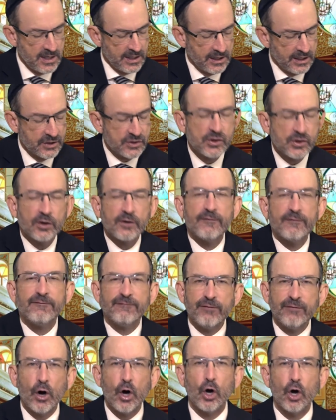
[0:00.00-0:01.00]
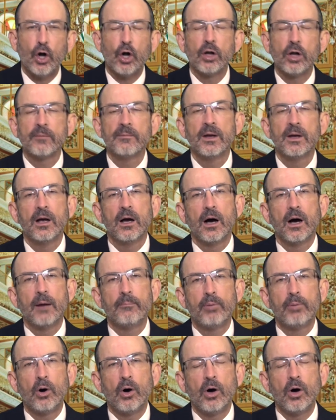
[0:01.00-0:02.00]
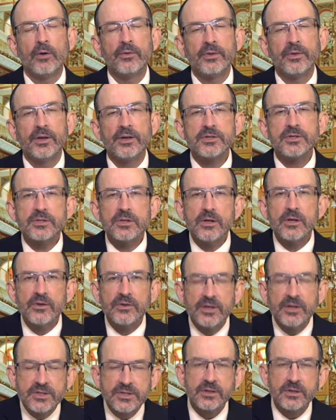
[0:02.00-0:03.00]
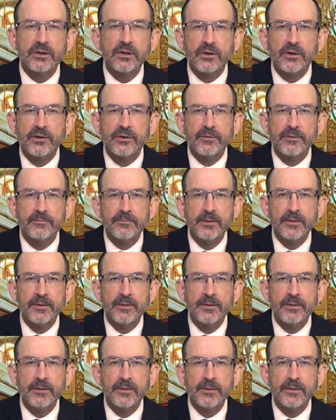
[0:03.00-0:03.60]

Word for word: is going to fall upon this, this earth.